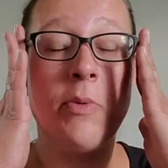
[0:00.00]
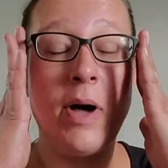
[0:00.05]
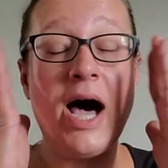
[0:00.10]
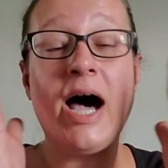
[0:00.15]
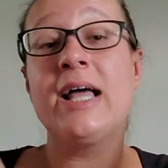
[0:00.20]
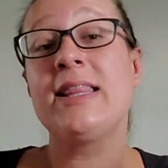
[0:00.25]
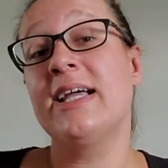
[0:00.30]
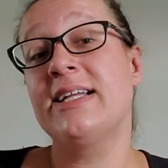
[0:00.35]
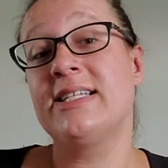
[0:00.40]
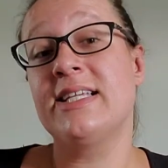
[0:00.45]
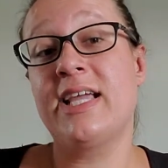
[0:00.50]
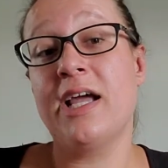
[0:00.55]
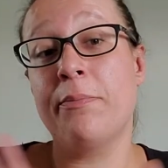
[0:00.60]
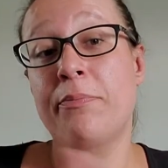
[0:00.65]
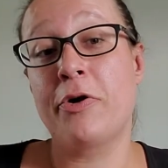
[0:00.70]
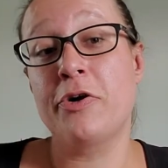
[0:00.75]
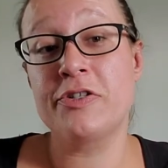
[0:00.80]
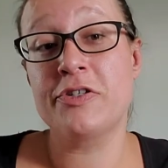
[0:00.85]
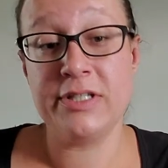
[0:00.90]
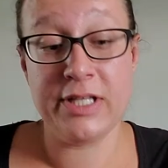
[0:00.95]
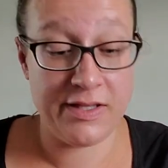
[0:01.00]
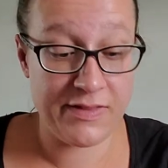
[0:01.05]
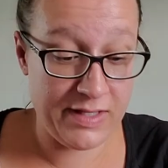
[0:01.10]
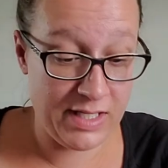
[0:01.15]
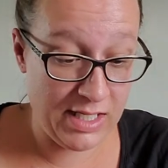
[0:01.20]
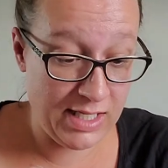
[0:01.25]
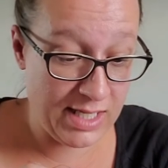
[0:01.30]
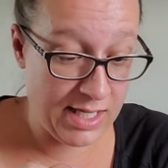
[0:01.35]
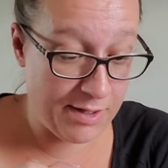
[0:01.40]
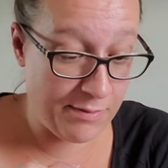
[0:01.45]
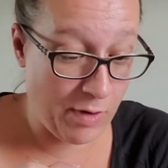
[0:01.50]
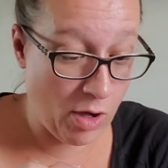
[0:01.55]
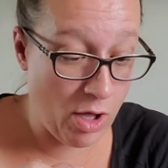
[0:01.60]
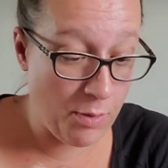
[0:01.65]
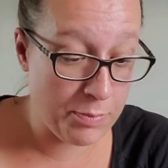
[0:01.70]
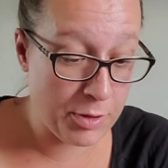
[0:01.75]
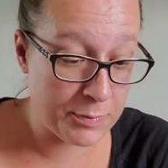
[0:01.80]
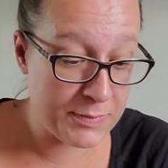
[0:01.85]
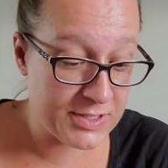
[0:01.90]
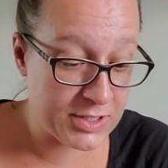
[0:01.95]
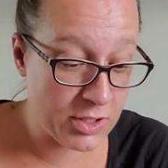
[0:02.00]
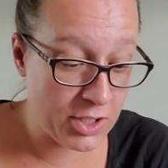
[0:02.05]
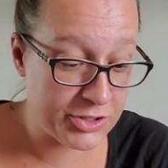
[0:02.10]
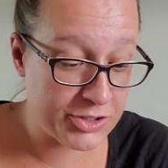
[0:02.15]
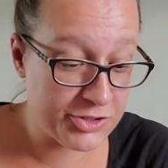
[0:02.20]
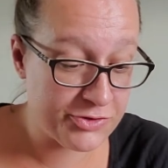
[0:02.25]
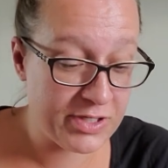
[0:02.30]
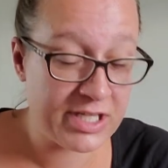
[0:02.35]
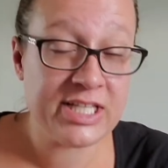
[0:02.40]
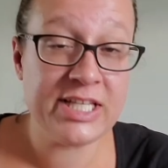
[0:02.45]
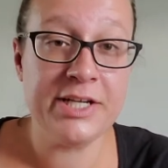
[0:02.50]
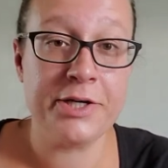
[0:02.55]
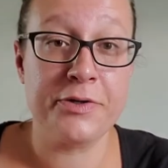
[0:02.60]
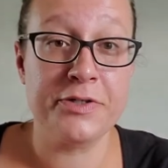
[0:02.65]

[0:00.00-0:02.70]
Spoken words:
I like to get personally the all-purpose concentrate cleaner.